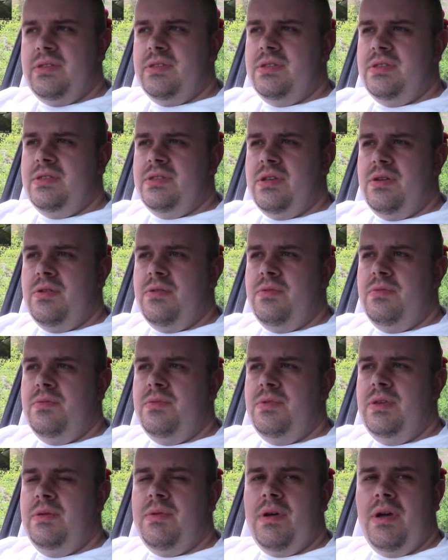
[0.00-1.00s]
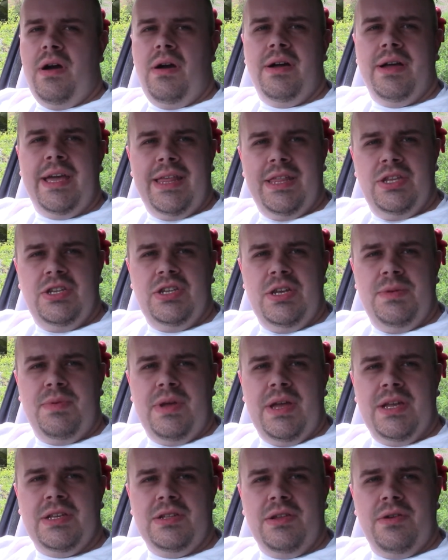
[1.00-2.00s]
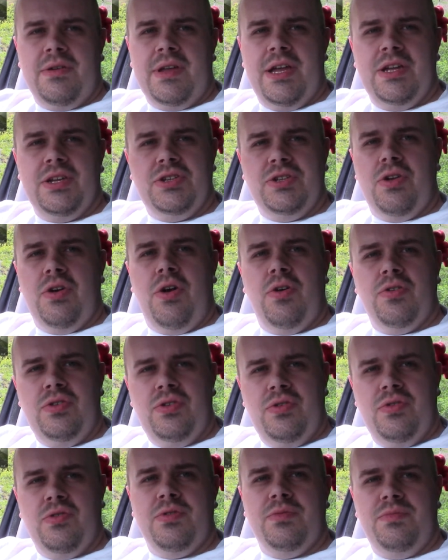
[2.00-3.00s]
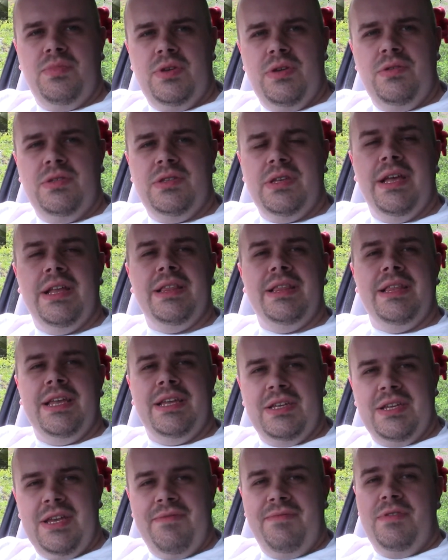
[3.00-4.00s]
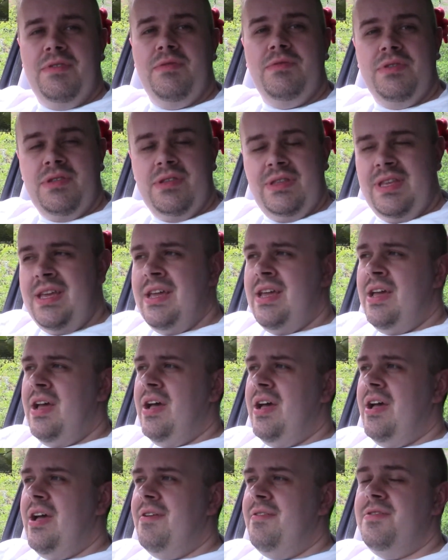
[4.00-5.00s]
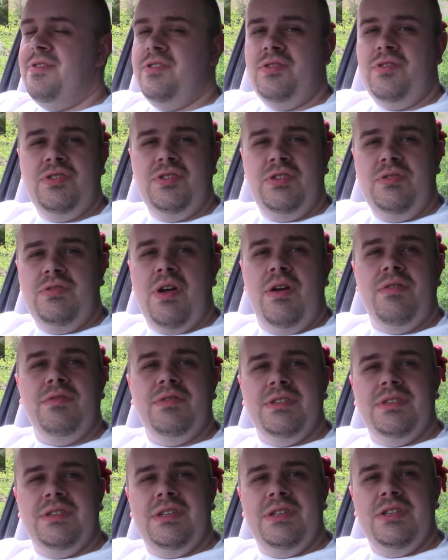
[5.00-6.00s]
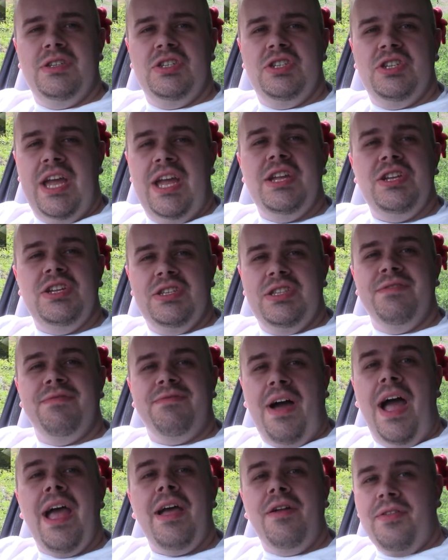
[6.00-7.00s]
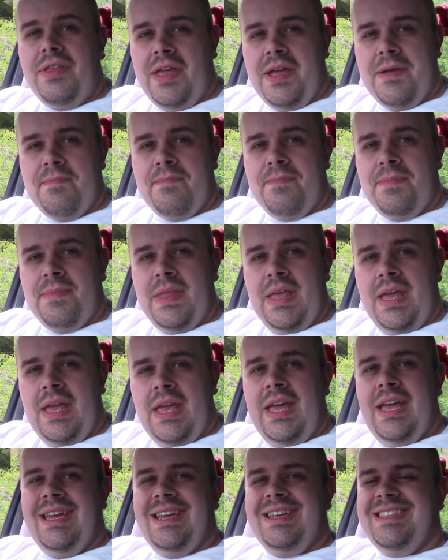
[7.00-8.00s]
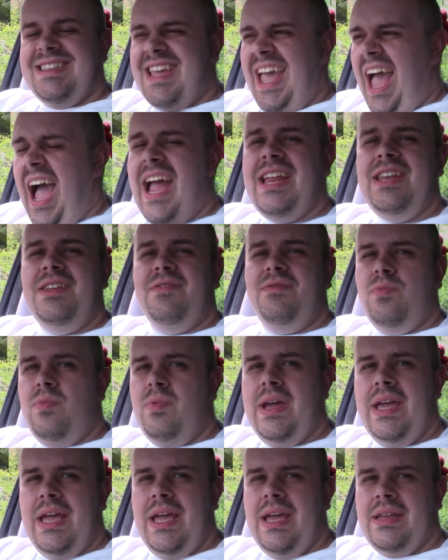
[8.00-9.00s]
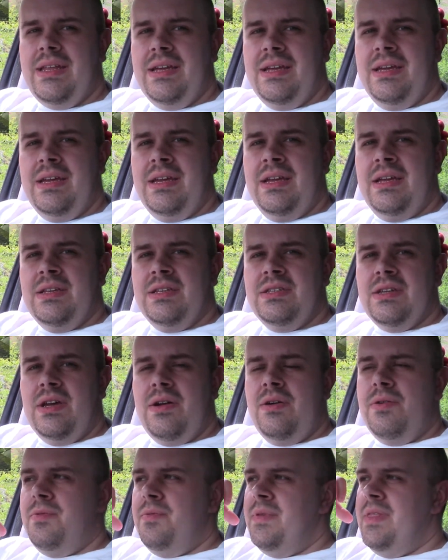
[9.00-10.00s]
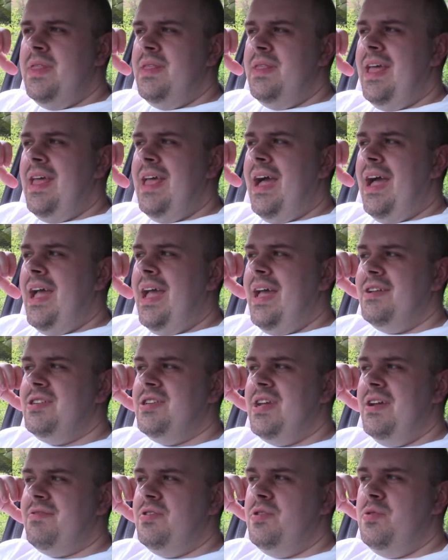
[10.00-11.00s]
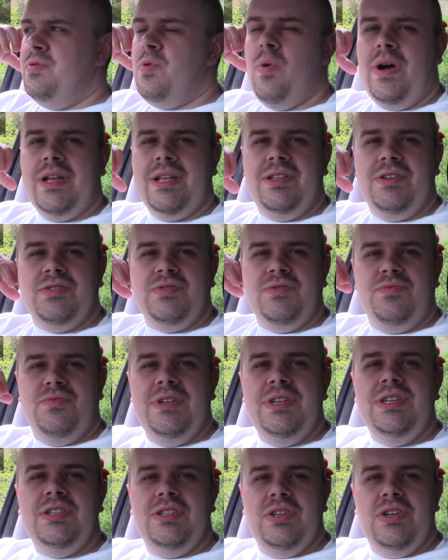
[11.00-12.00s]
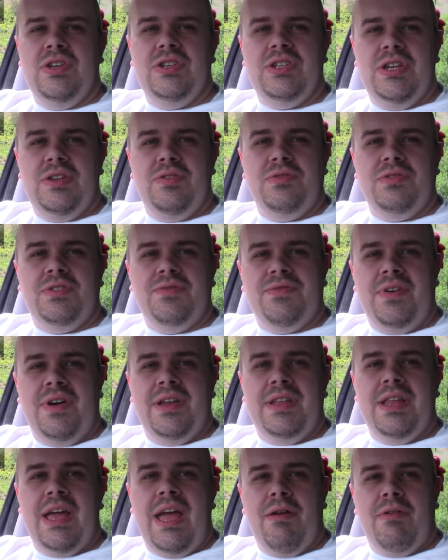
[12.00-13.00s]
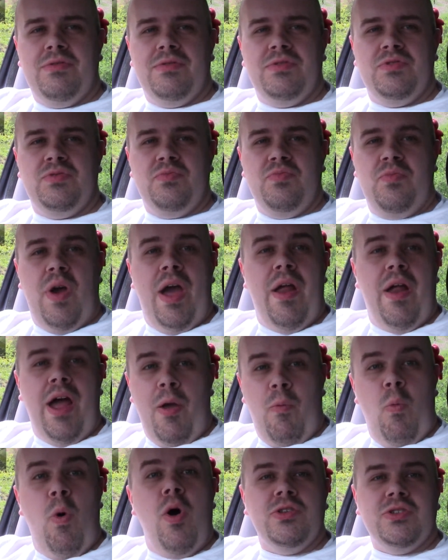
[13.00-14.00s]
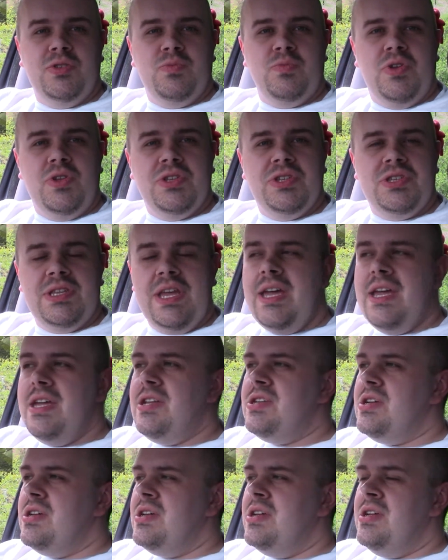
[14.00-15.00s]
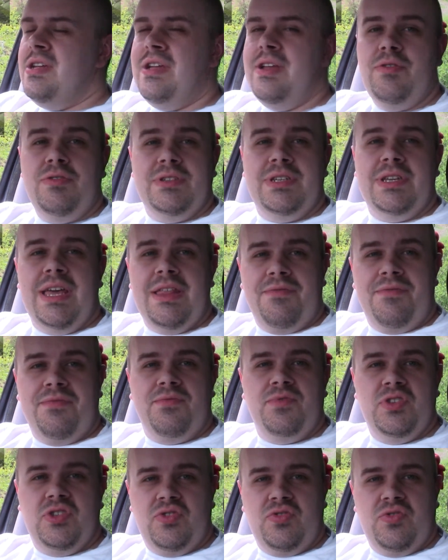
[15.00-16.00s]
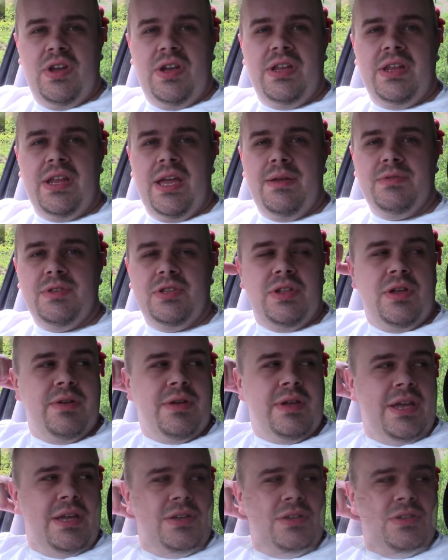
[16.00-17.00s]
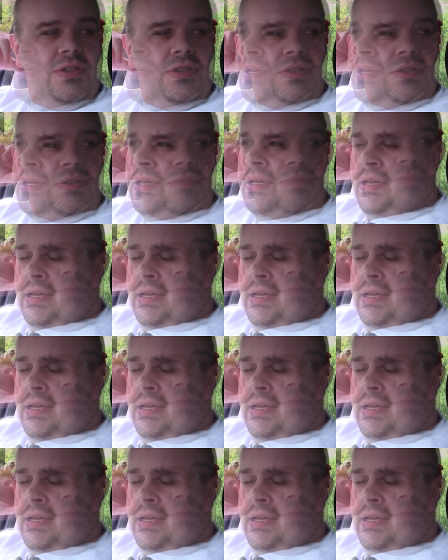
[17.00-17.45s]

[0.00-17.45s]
so you can't get the GPS location on your computer unless as long as you don't change the file name. It's kind of weird. So I actually have to do quite a lot of research in order to find out where I was at one stage in order to get the street names and locations.